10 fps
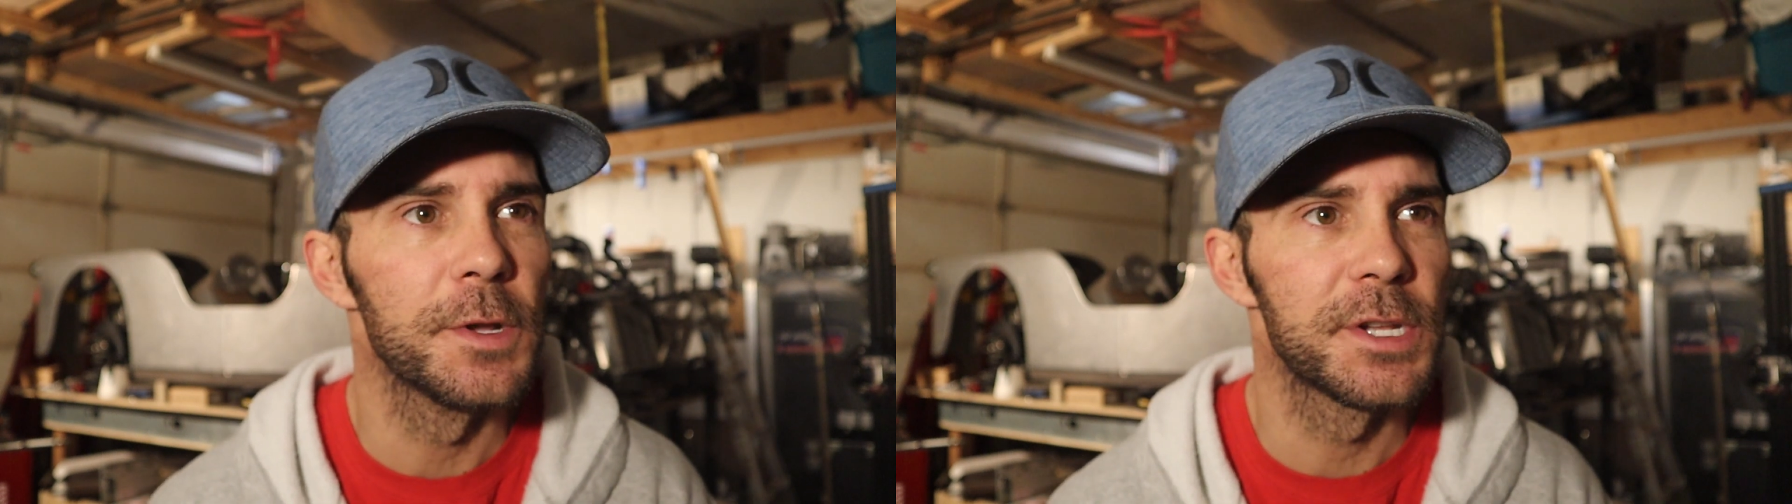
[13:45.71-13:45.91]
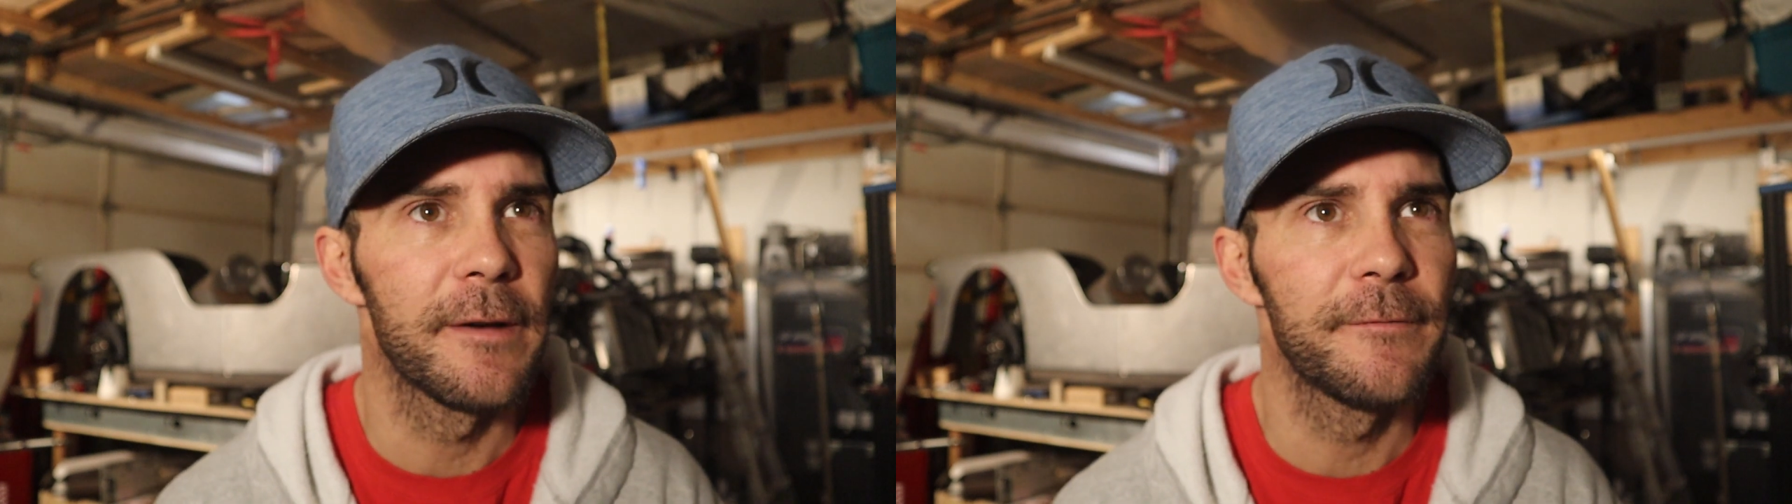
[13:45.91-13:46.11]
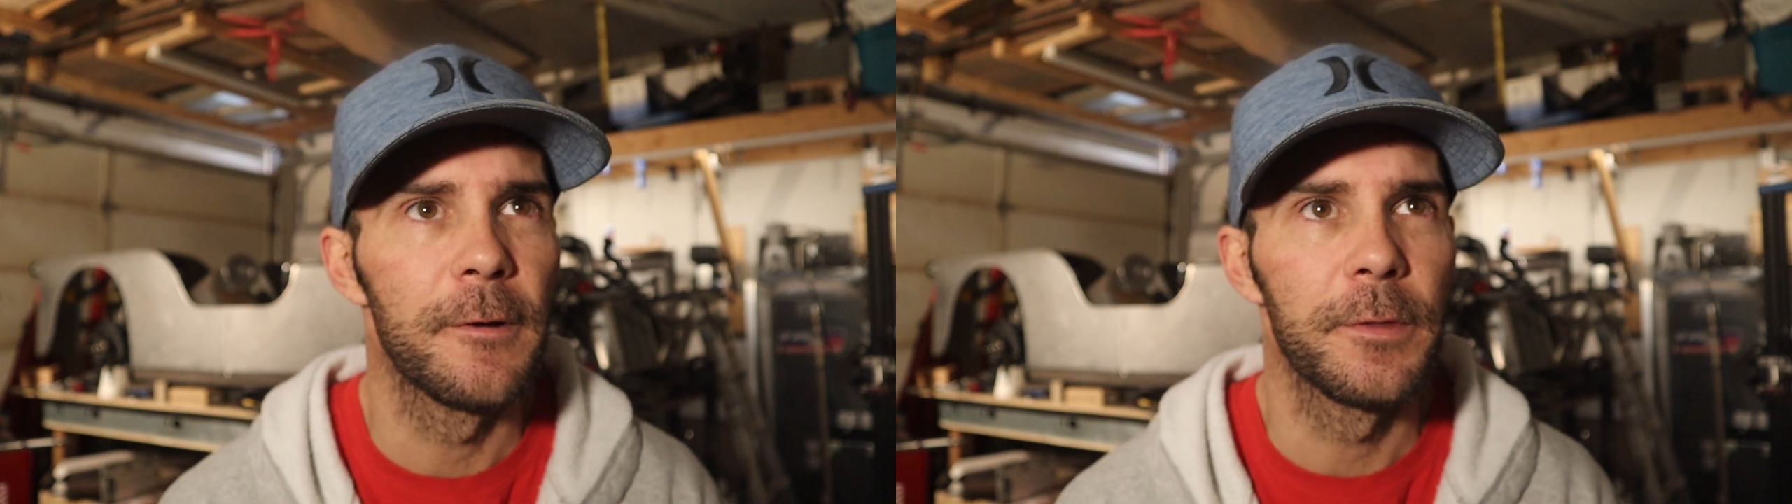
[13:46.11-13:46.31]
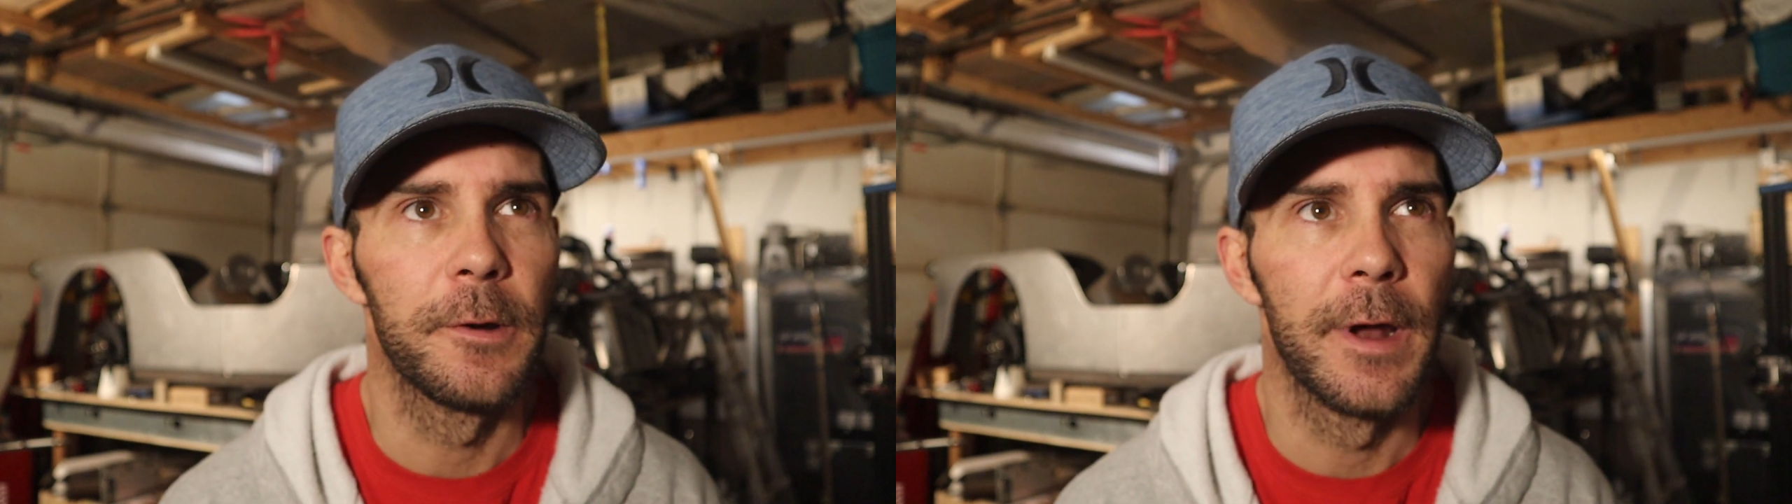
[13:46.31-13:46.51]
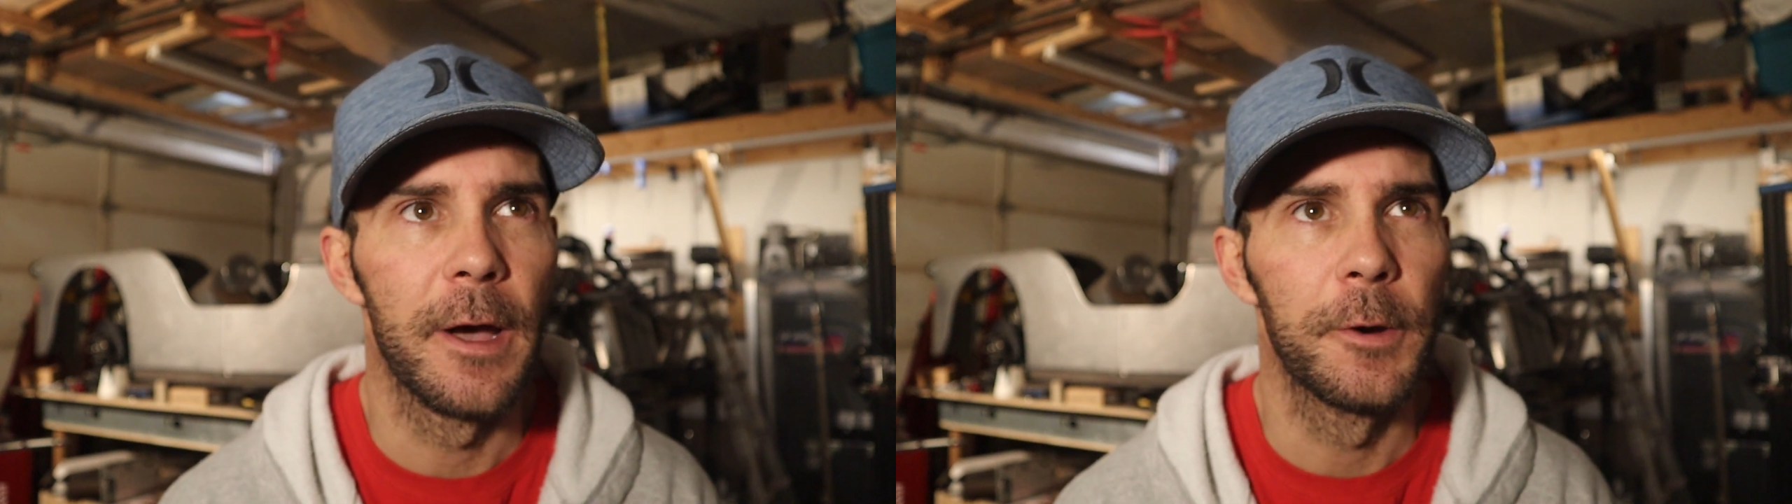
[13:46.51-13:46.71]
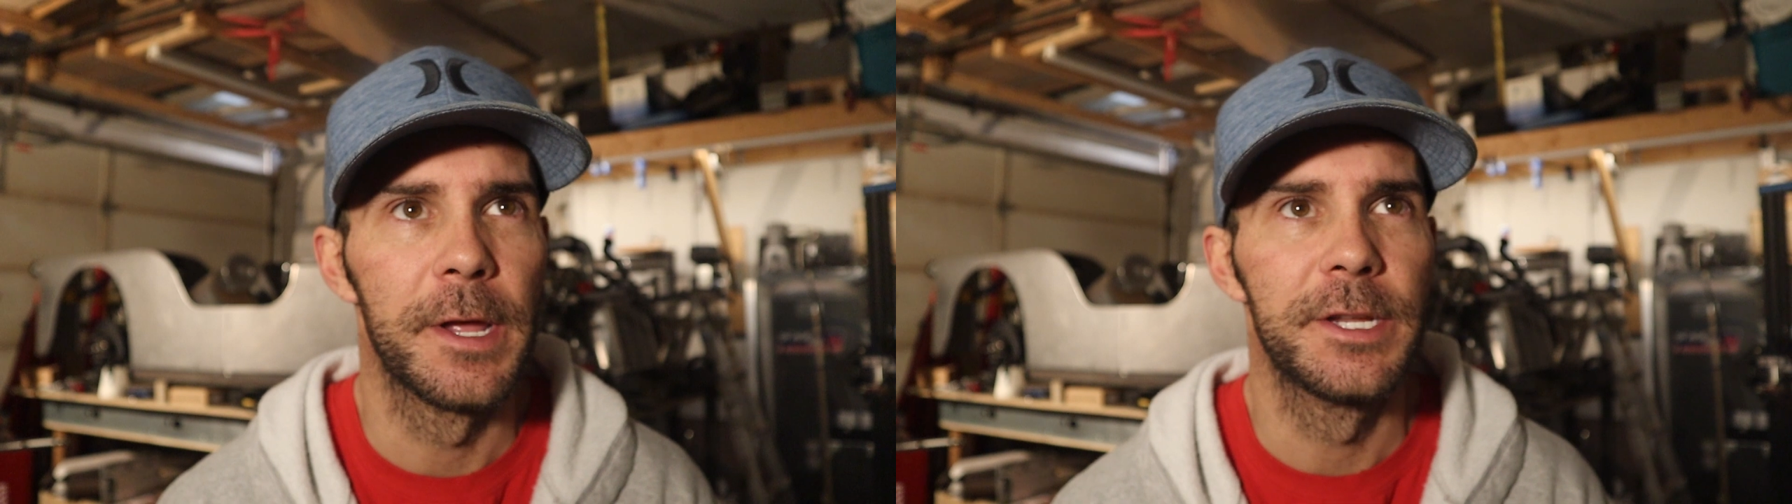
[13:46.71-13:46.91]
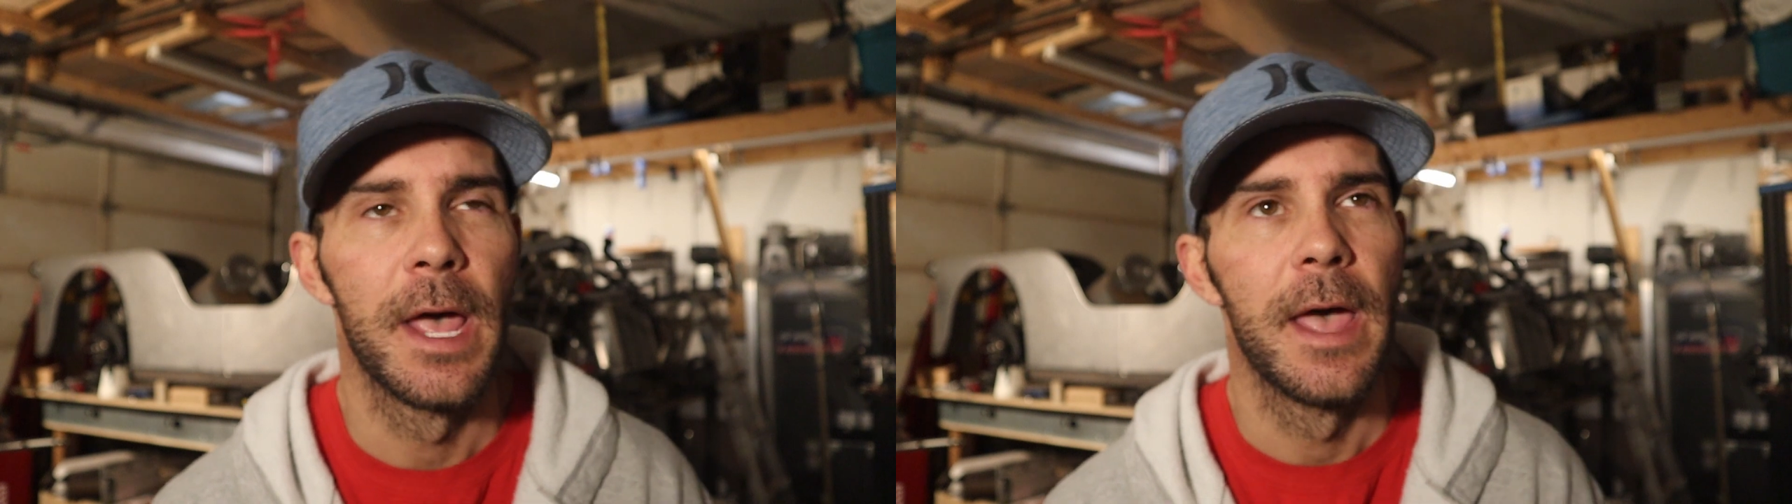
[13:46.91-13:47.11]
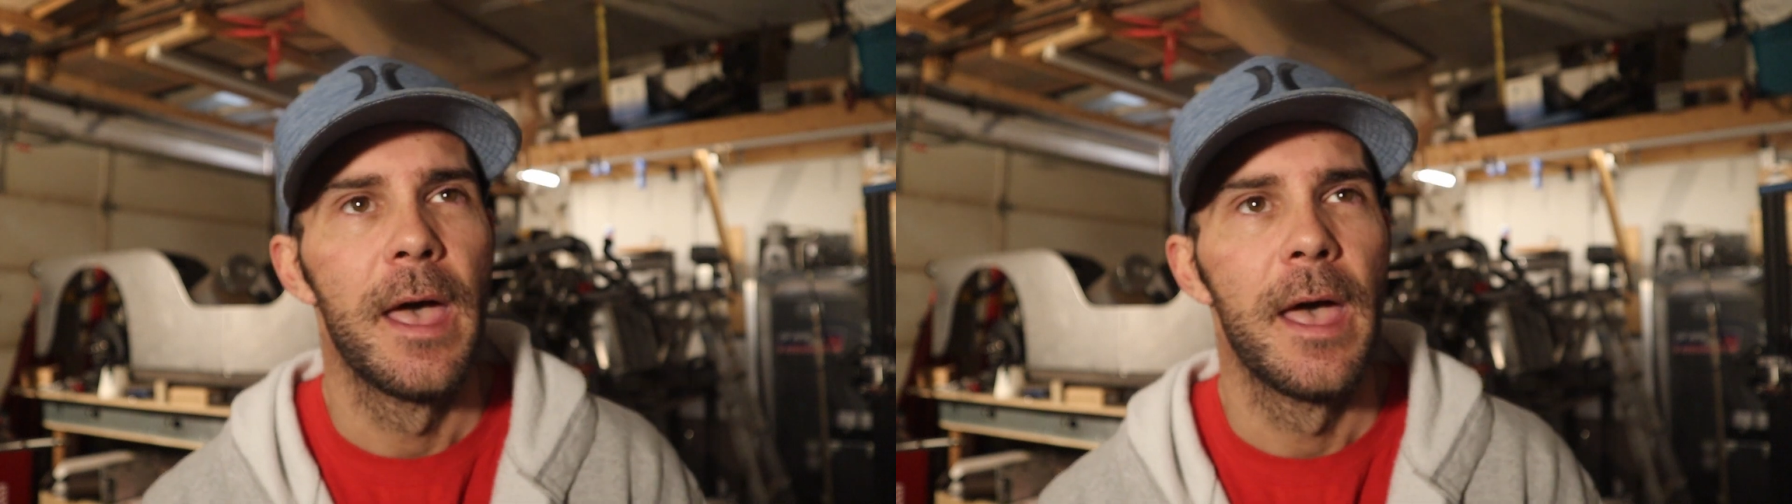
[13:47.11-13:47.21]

stuff out there nowadays.